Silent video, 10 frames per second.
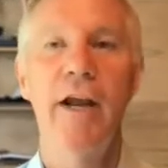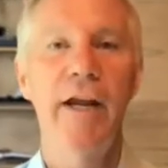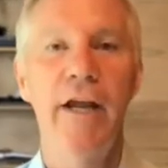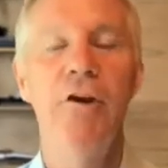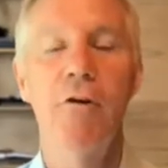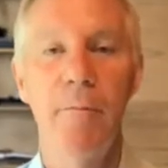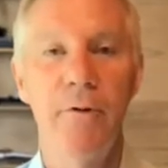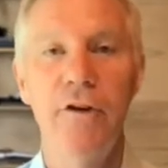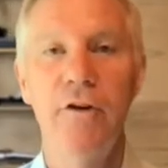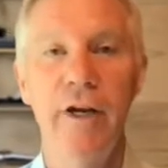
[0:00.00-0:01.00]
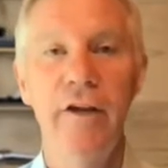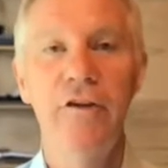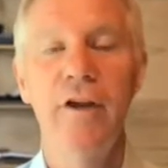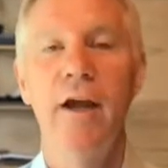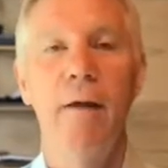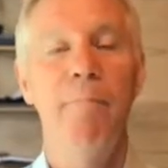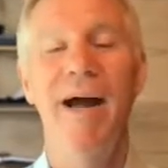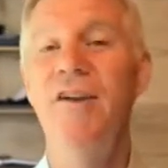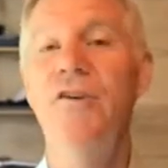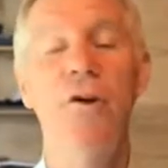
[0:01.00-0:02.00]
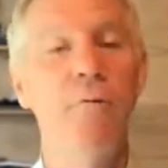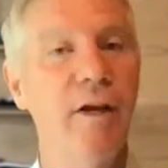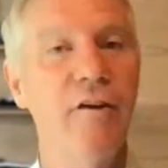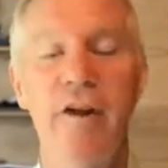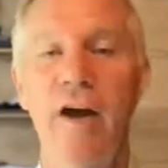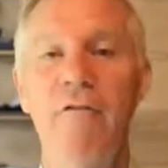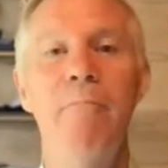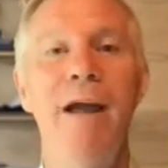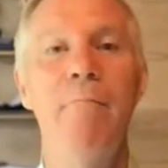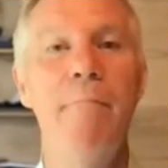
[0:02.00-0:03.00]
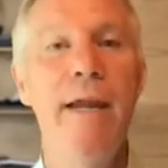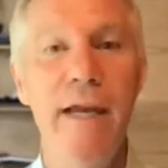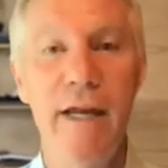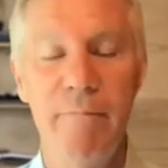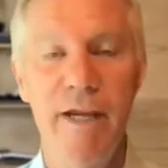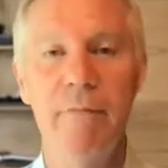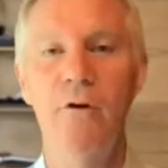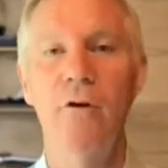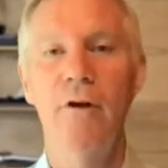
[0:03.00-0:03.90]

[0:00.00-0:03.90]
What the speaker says: you going to get new opportunities? By doing stuff, by meeting people,